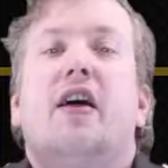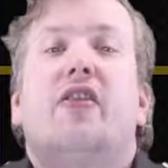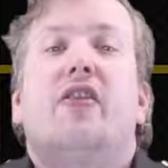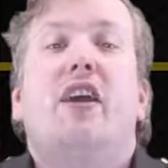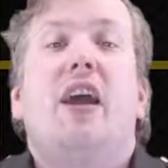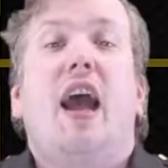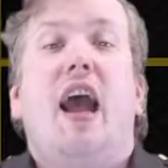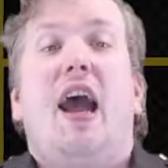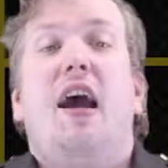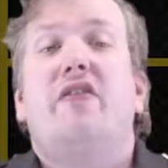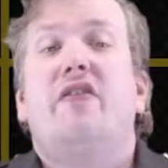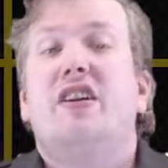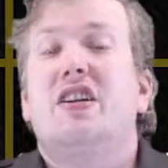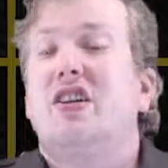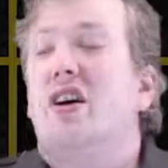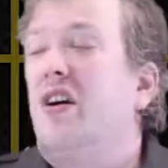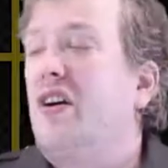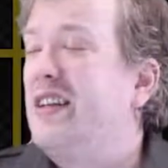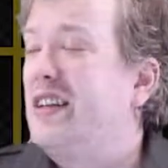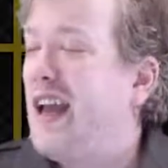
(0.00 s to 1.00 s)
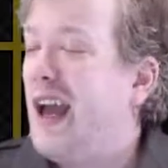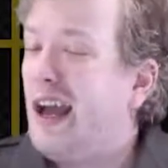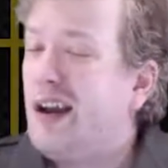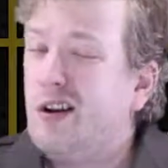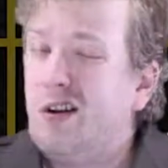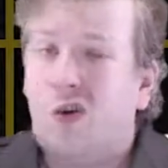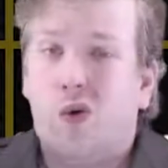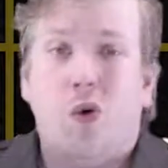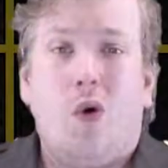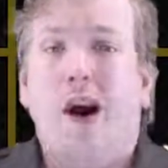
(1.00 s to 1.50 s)
the Avatar has
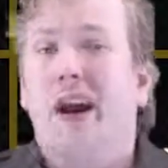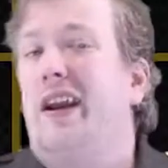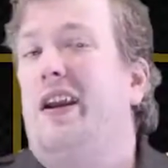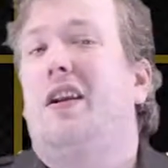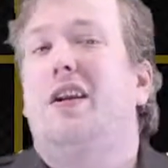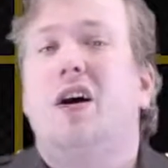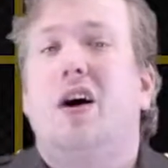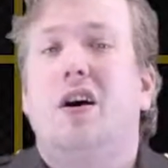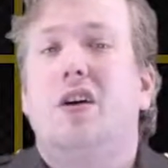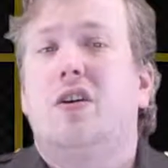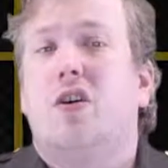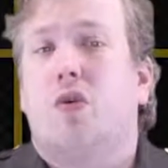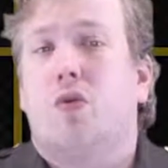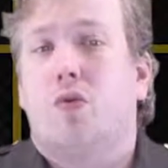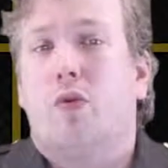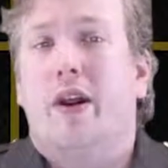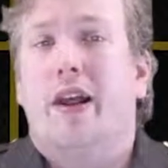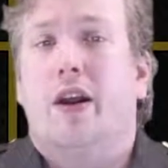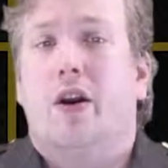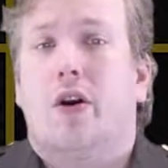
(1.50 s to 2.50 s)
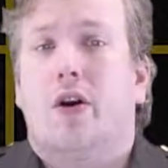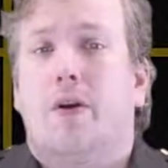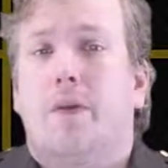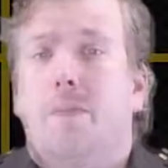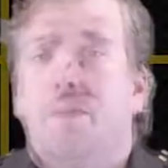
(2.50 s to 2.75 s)
had quite a long career.